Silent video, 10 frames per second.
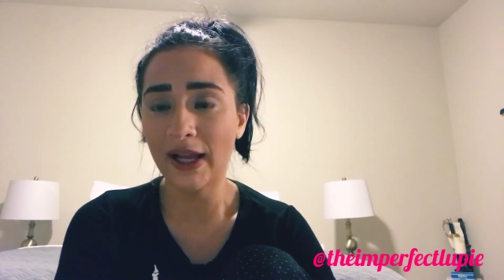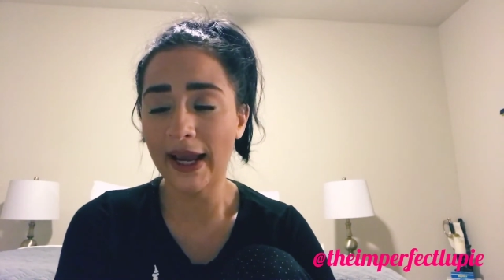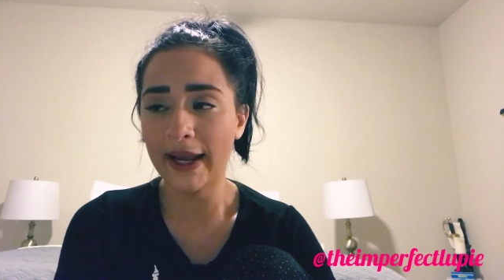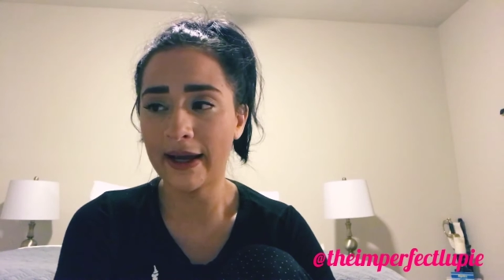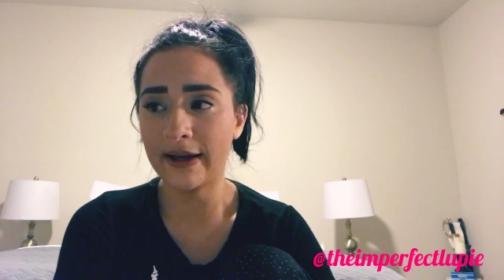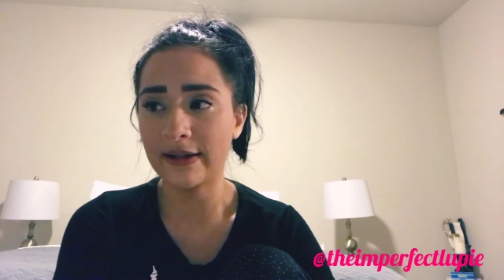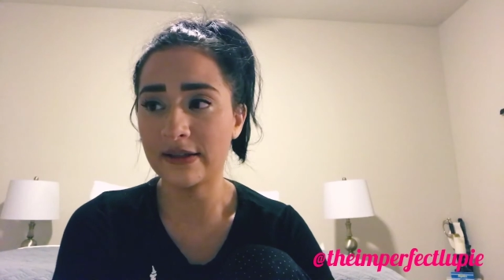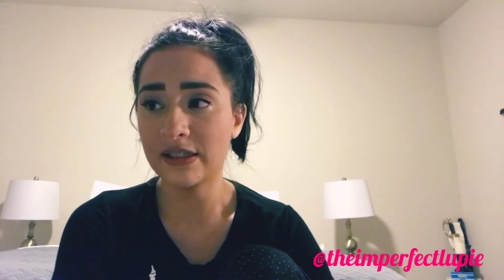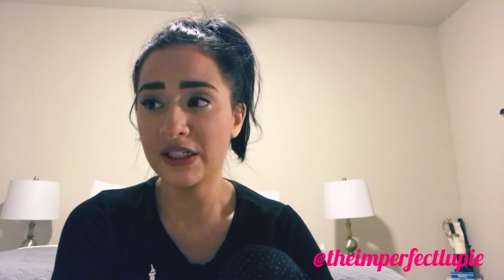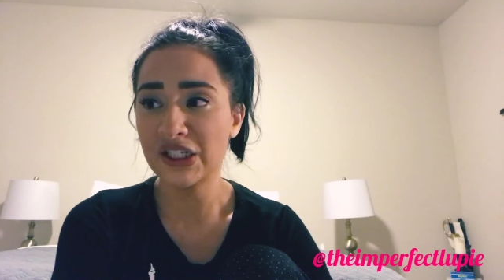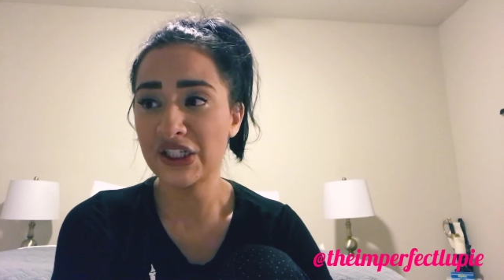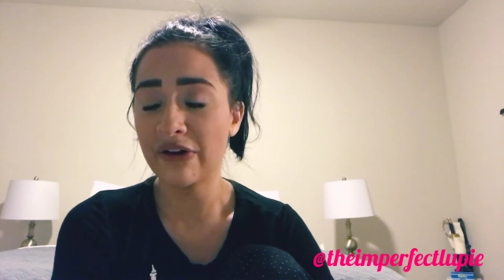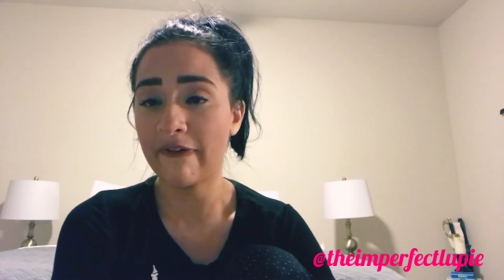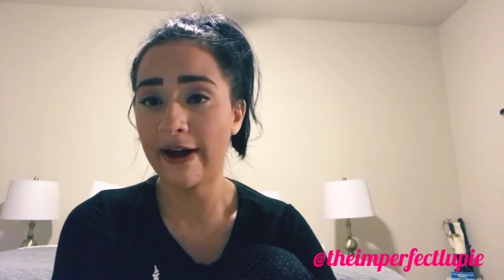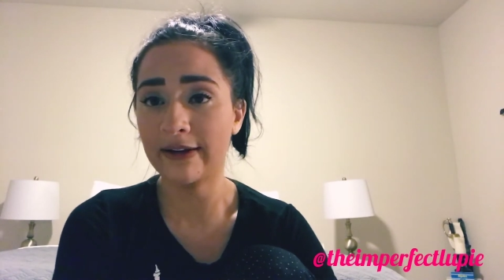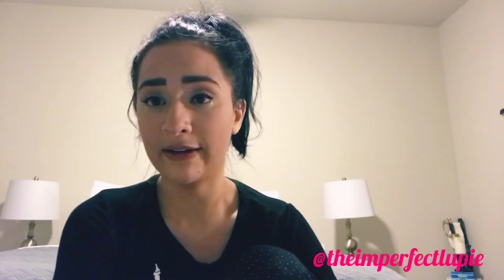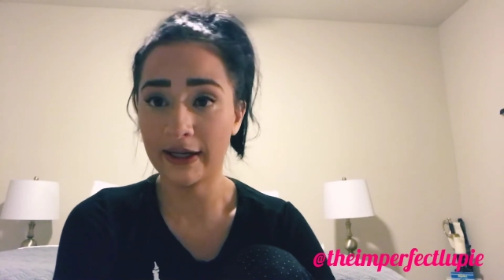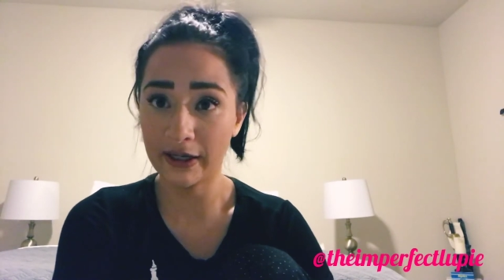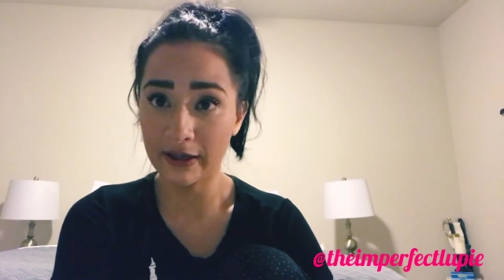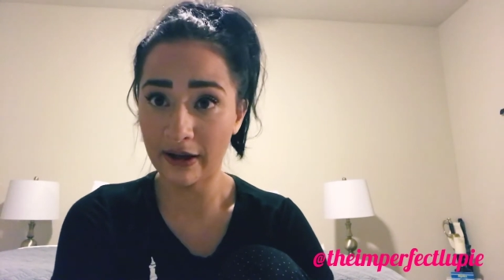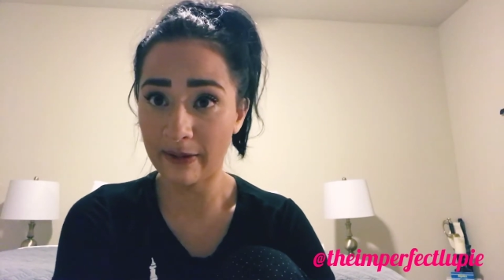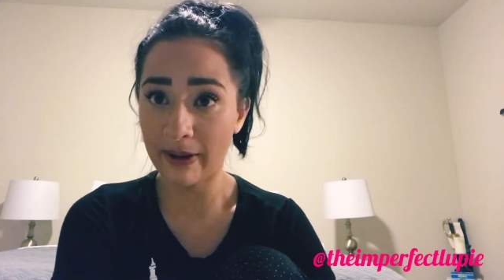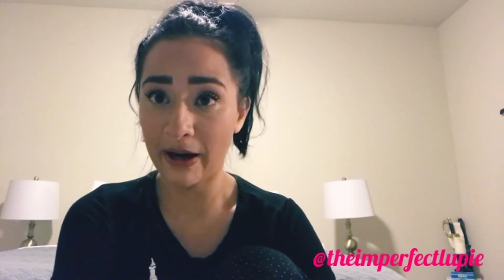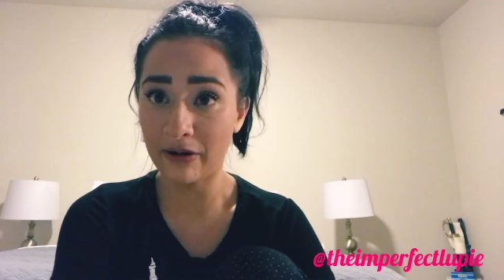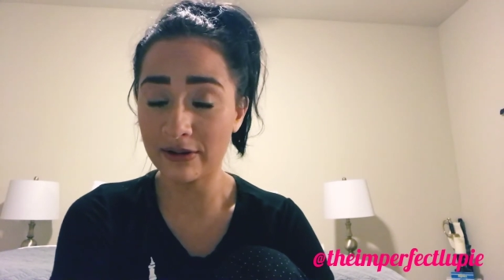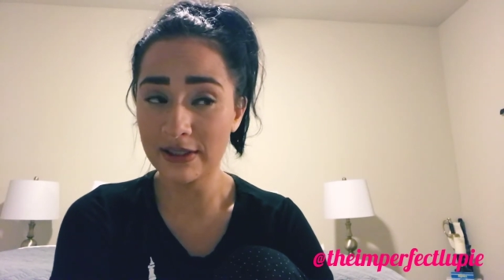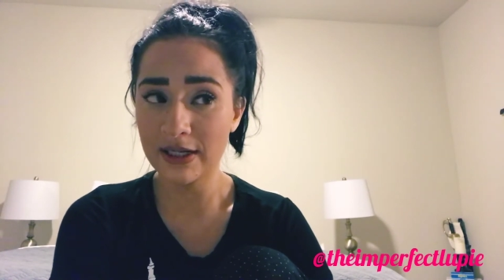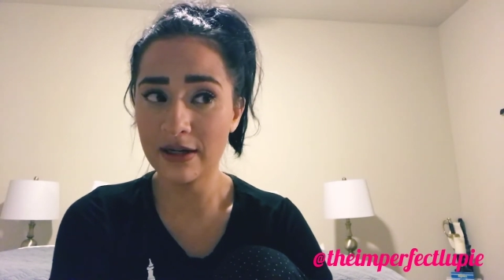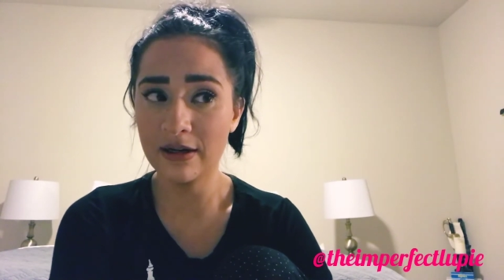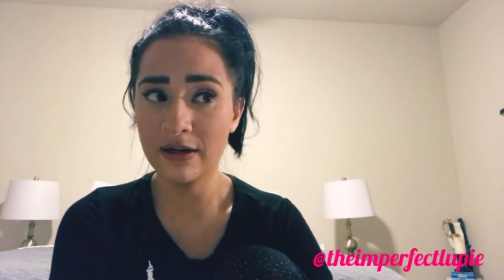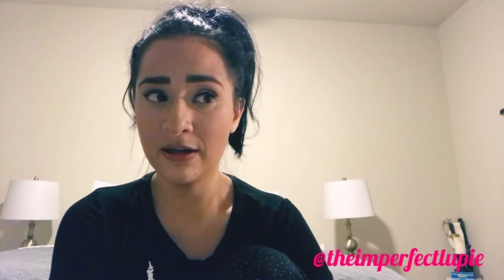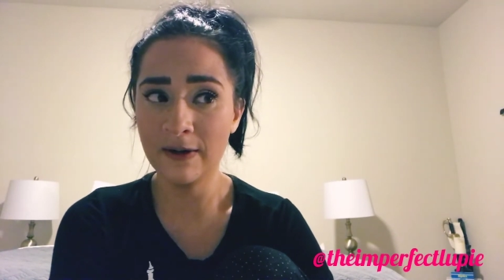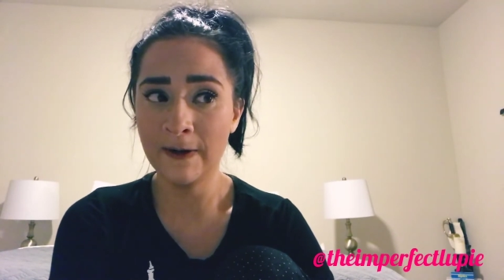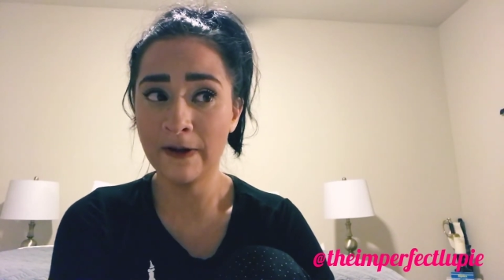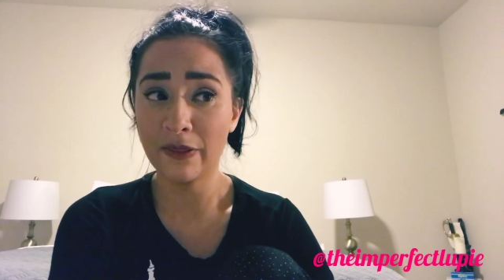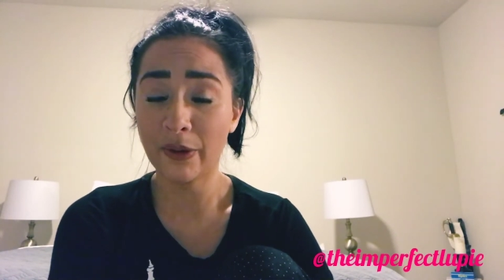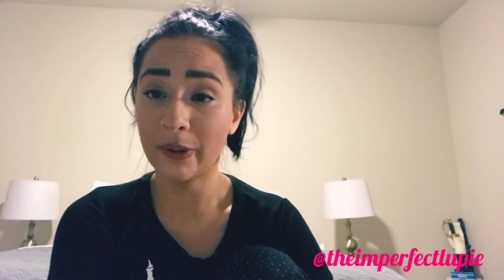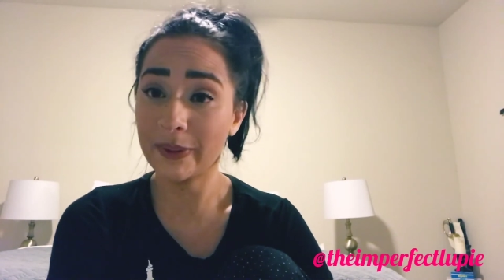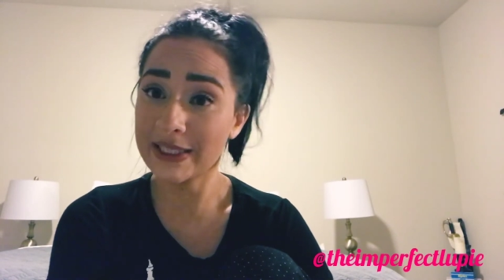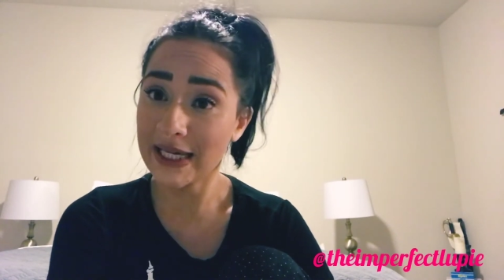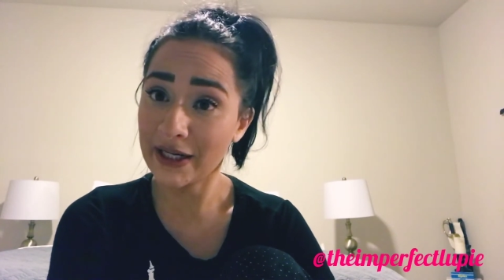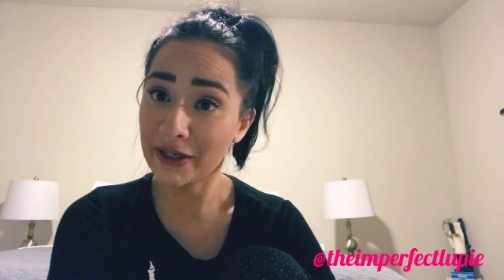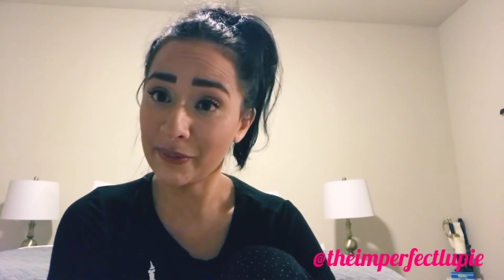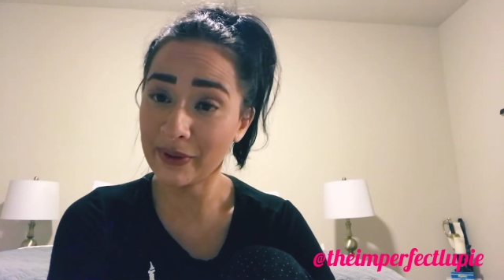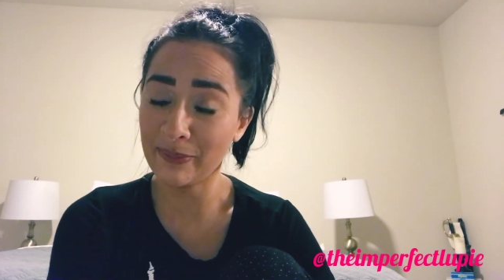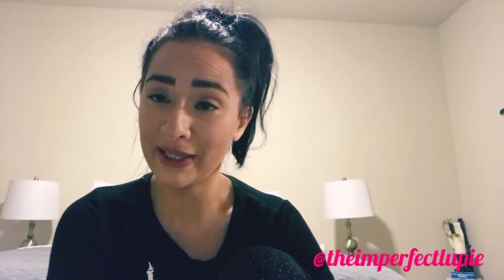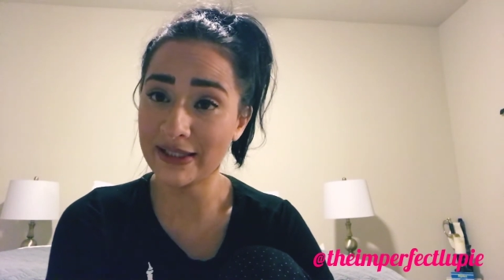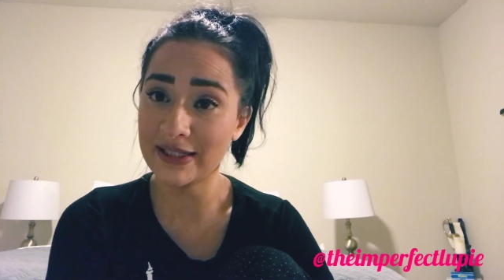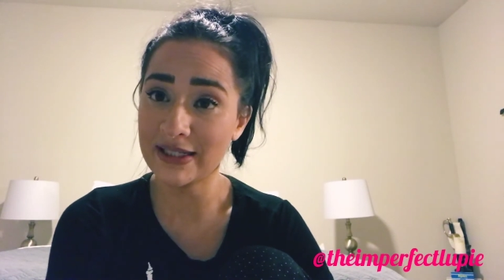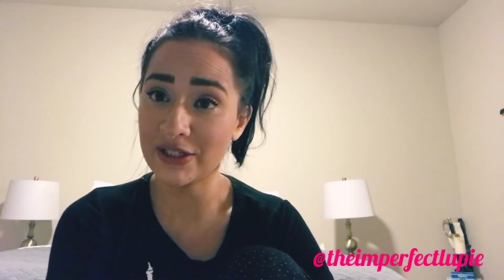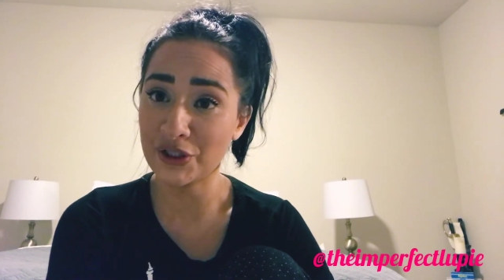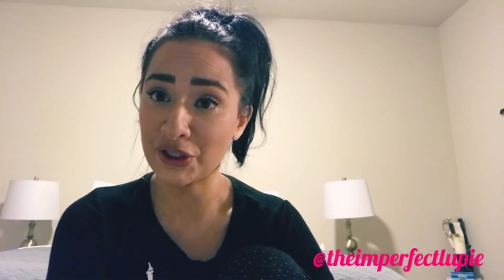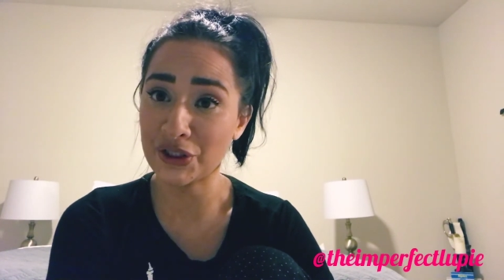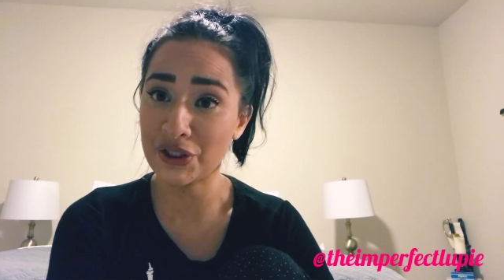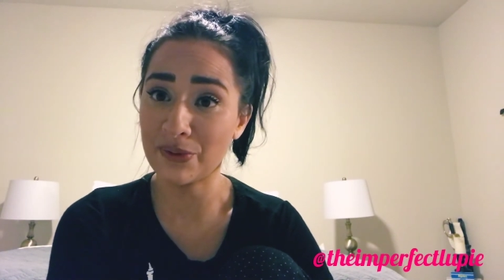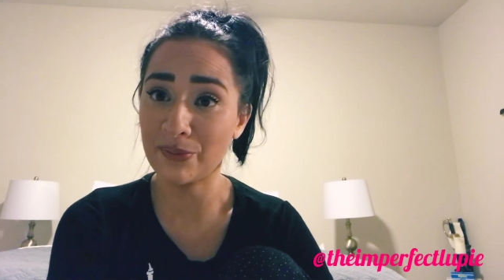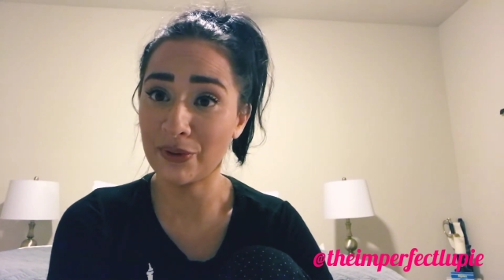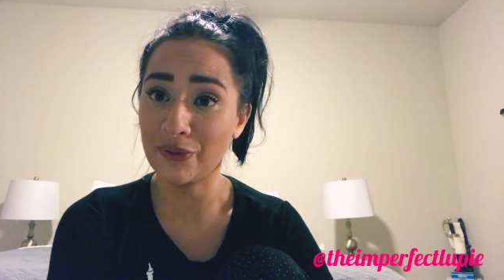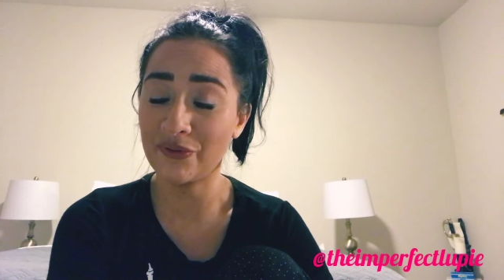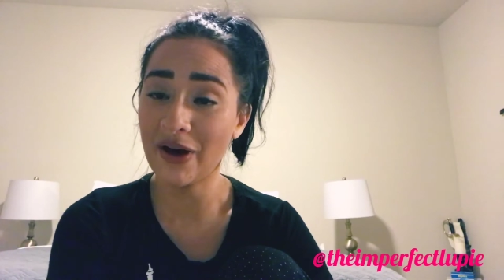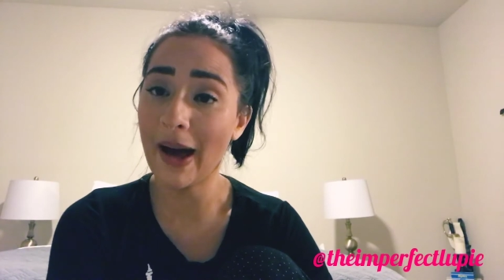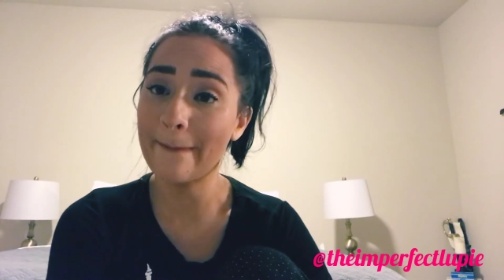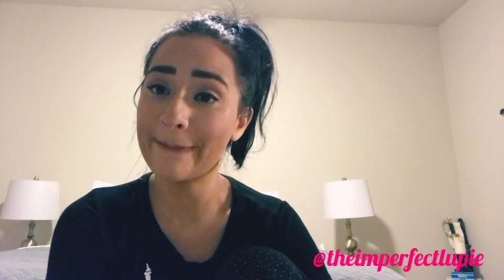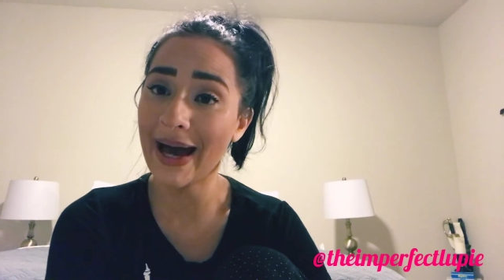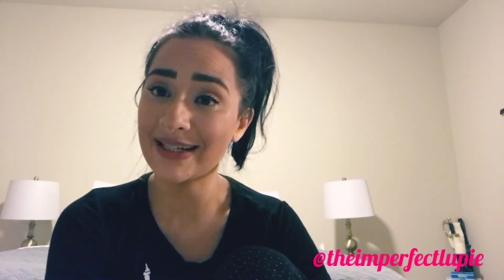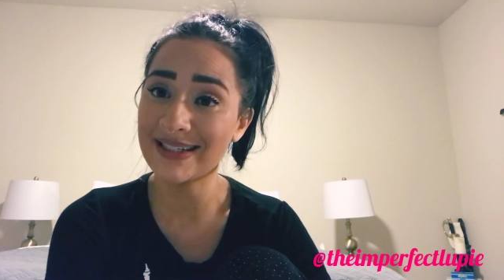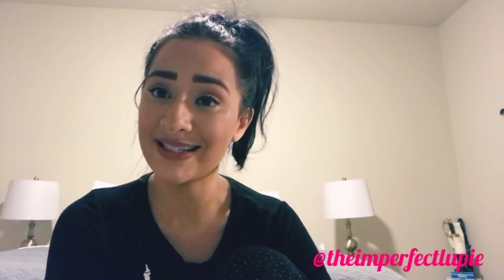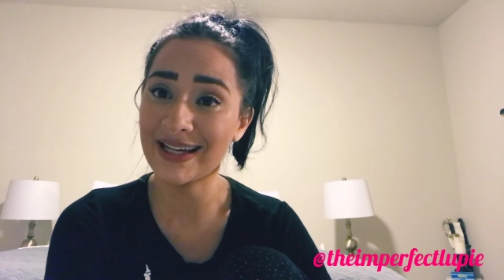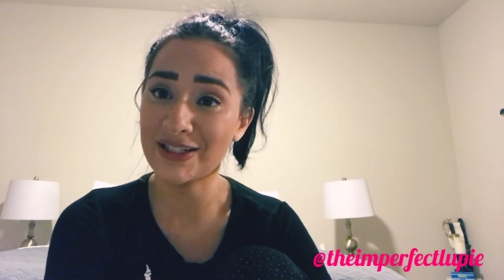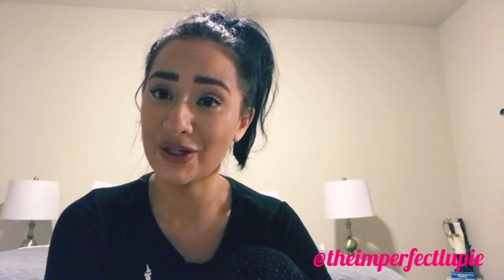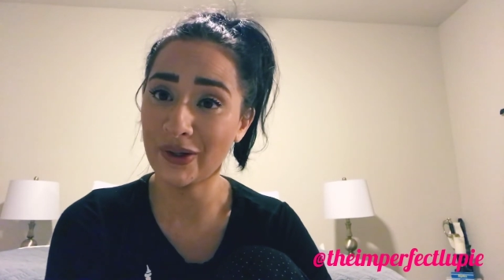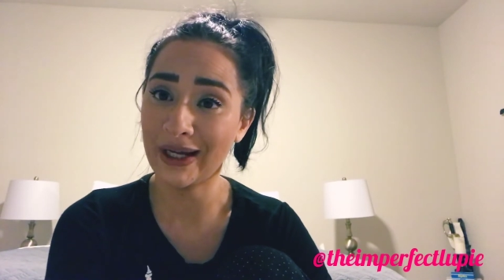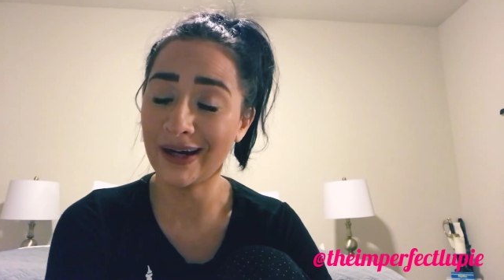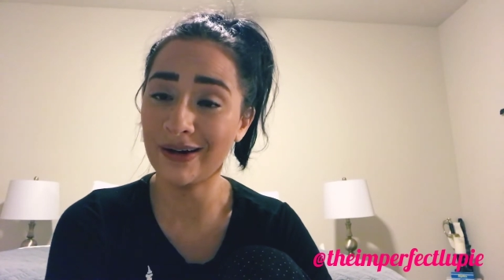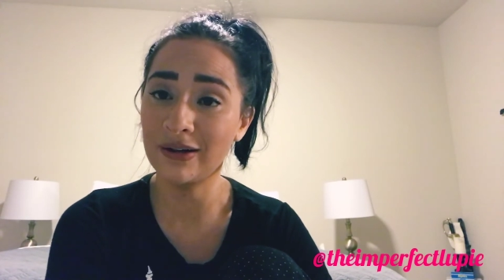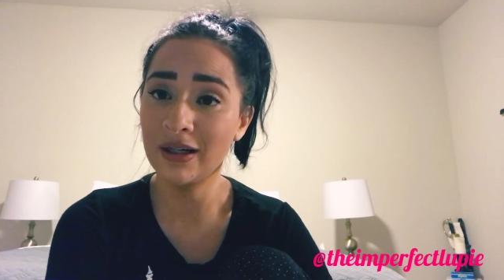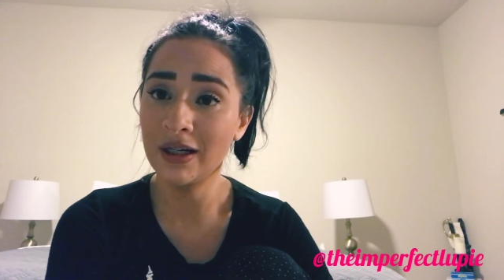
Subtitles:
And so finally, about 3 weeks later, we made the decision to move back to San Antonio.